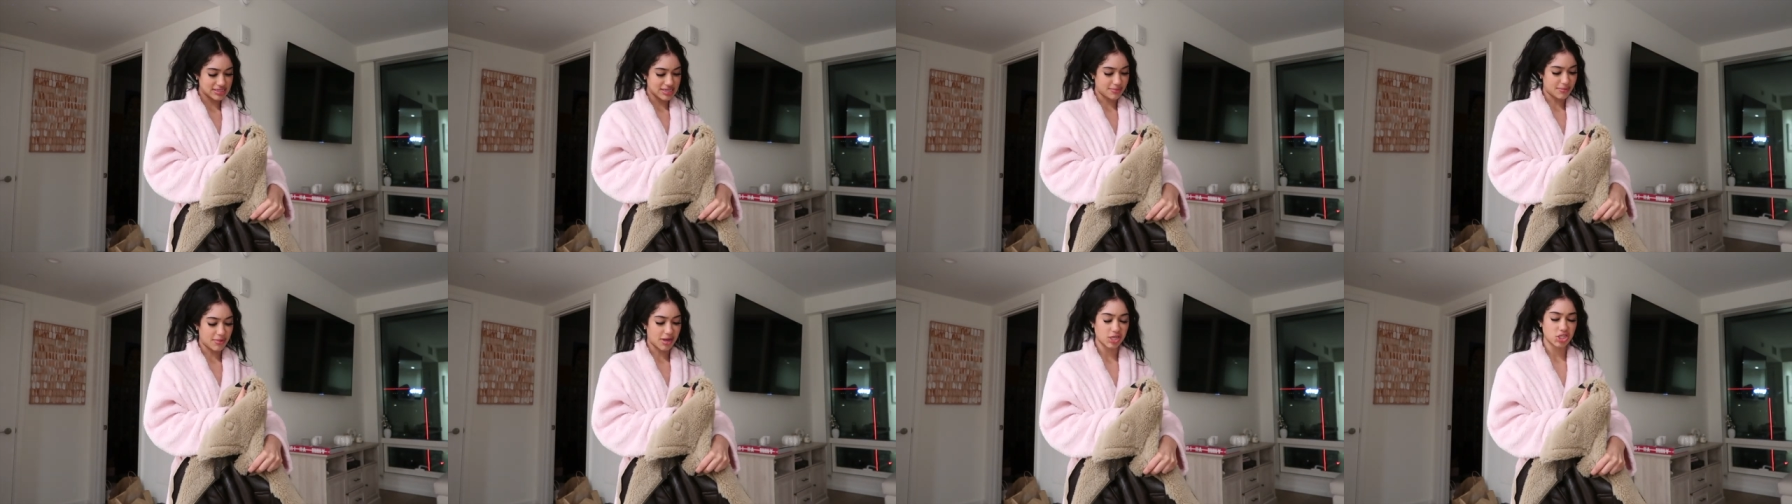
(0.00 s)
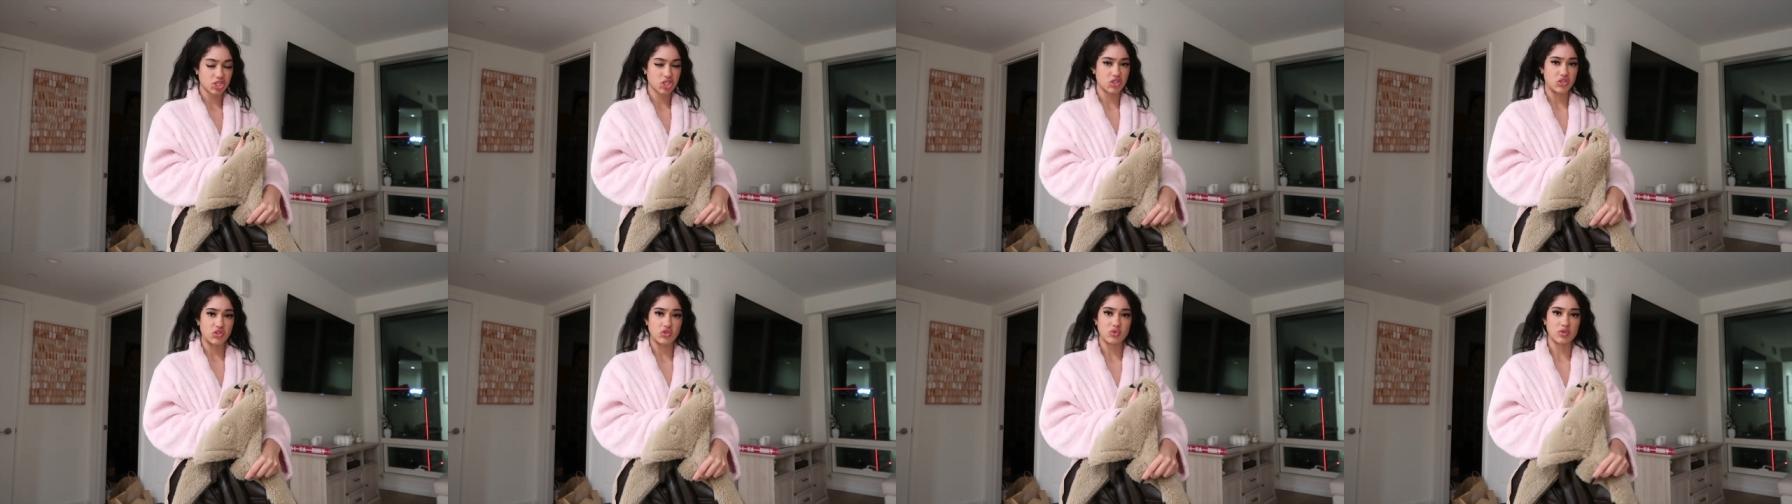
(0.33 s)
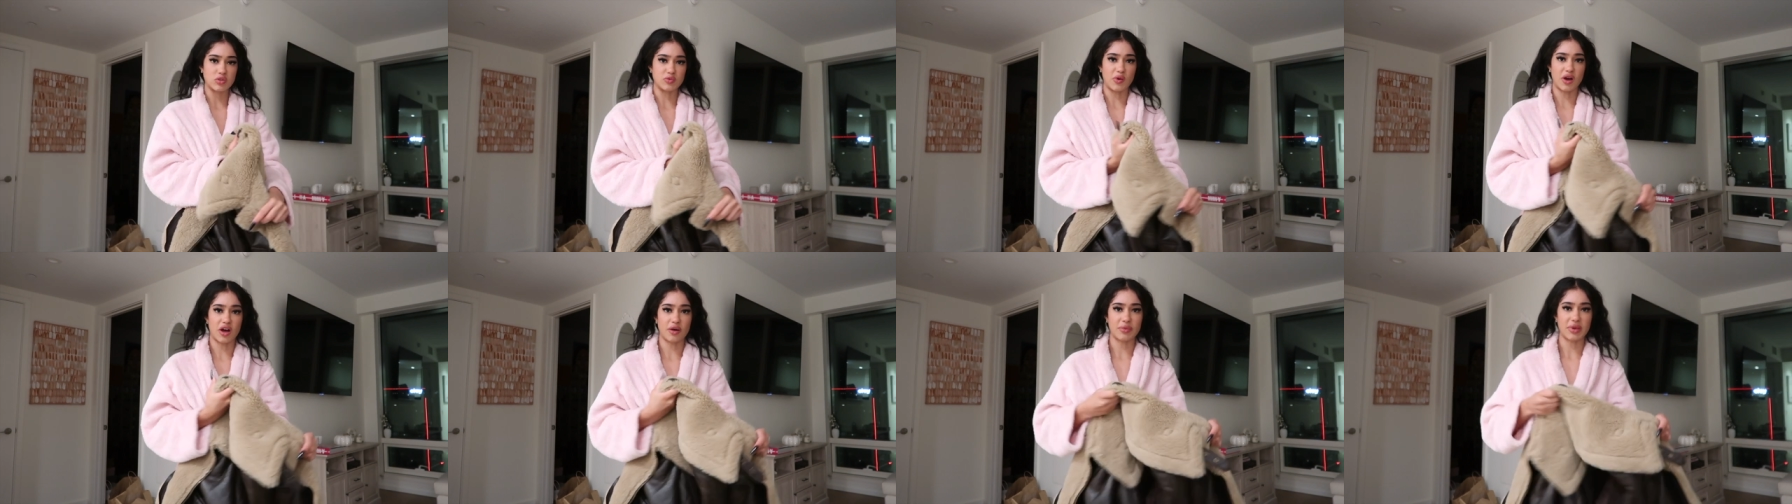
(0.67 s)
They might just do
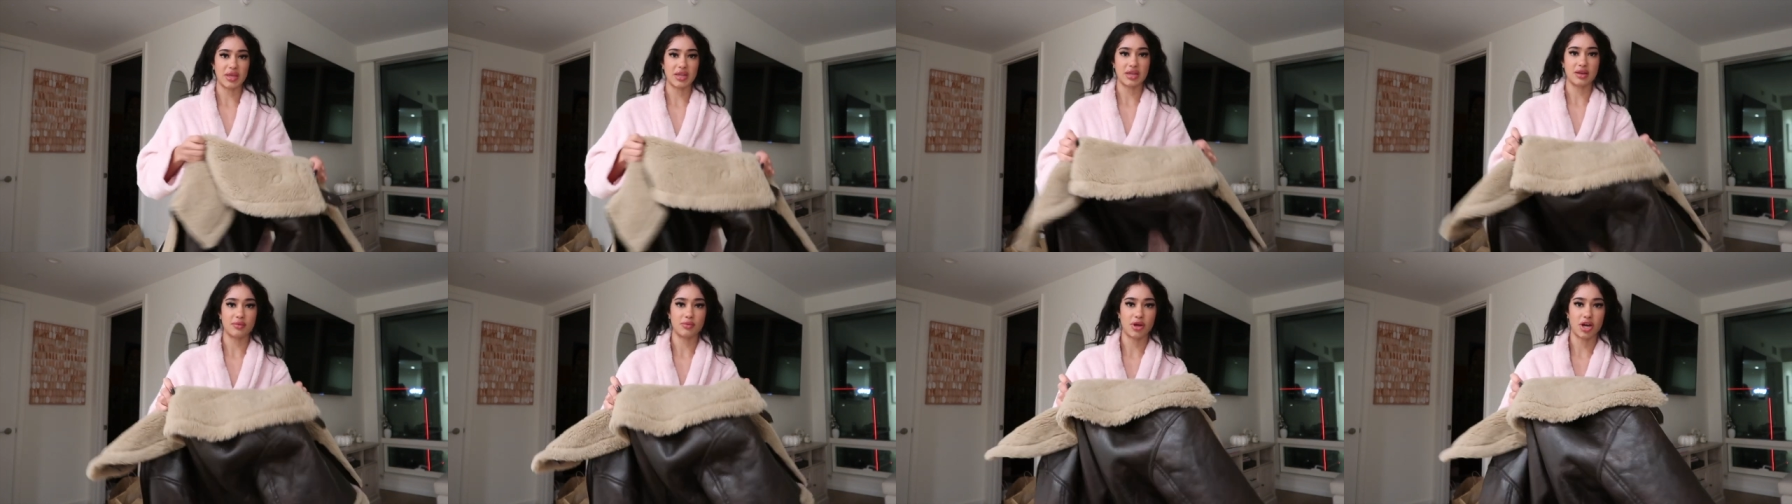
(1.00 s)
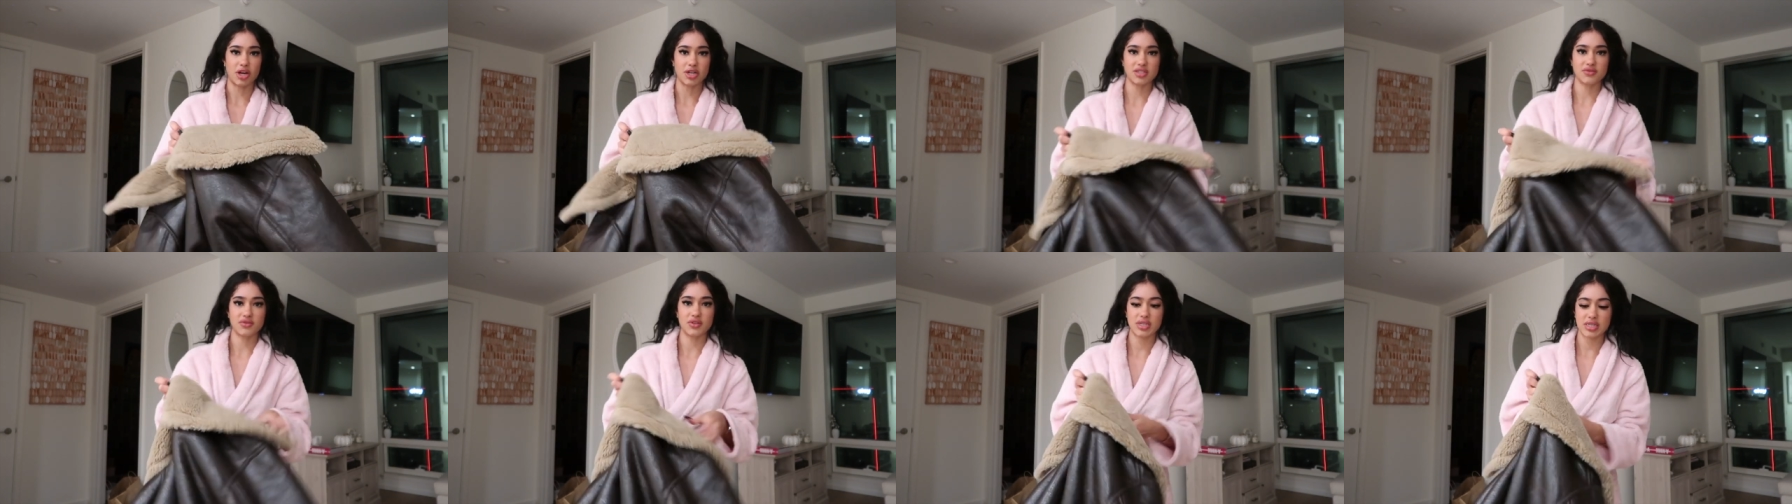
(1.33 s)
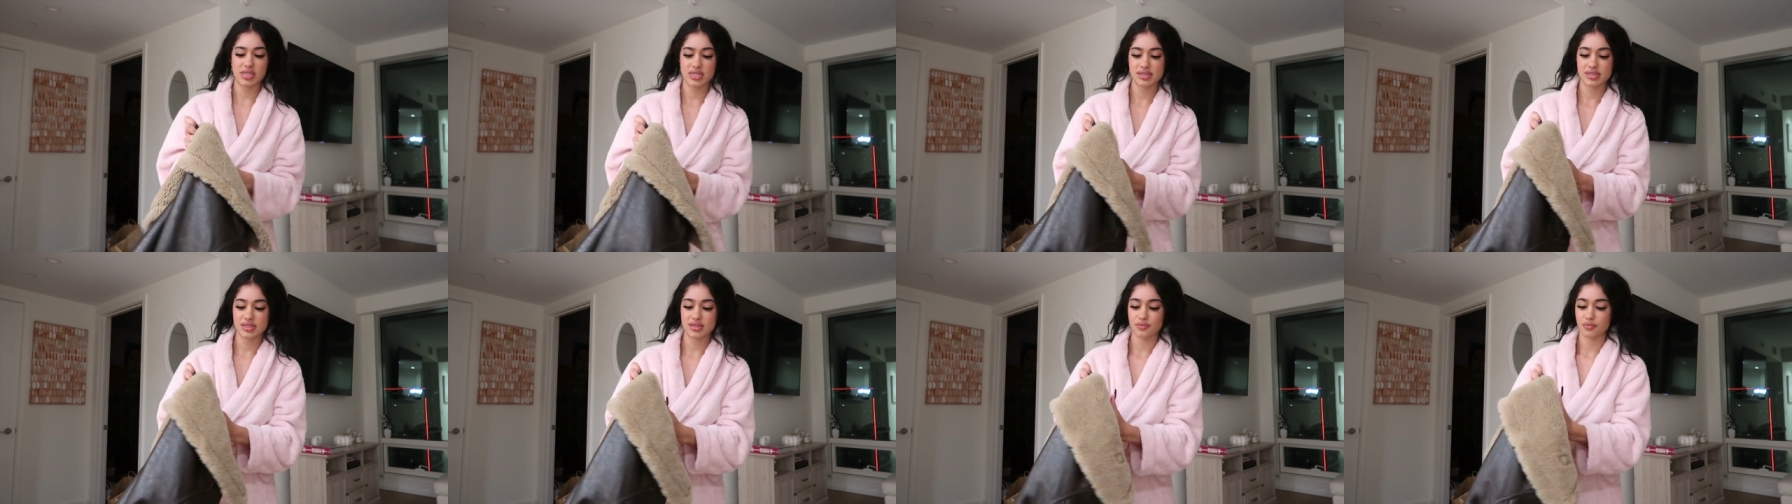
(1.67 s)
small, medium, large for
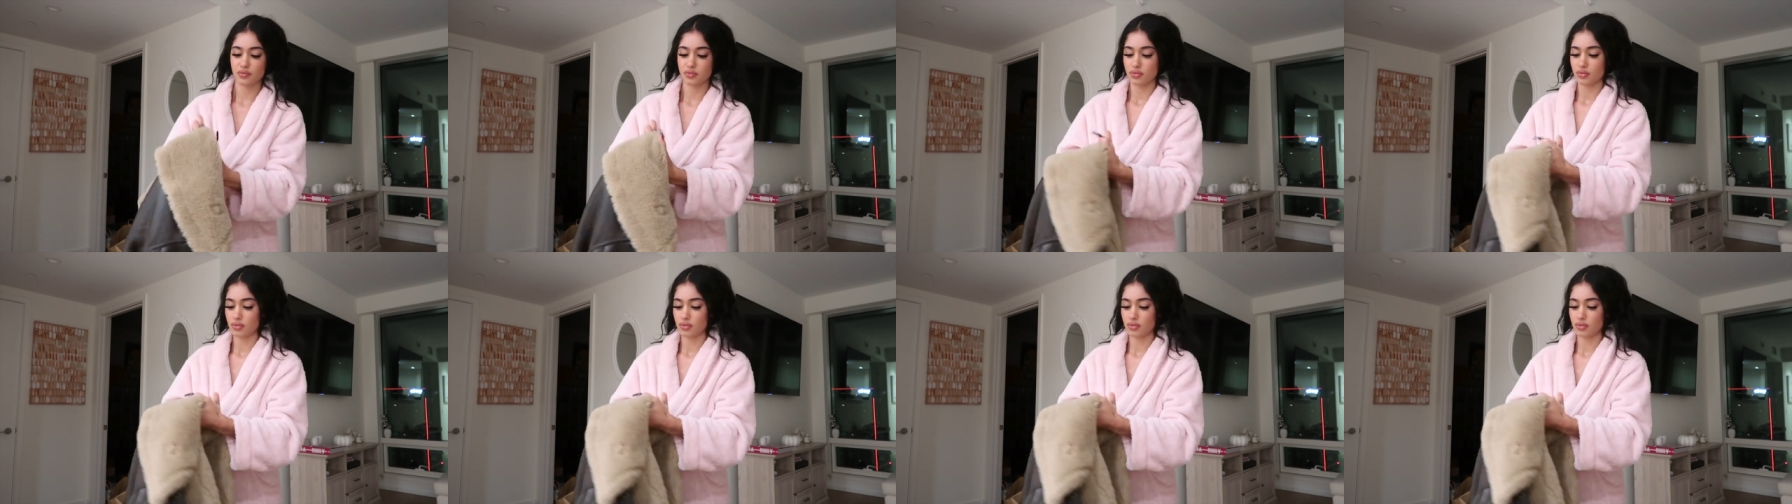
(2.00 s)
this.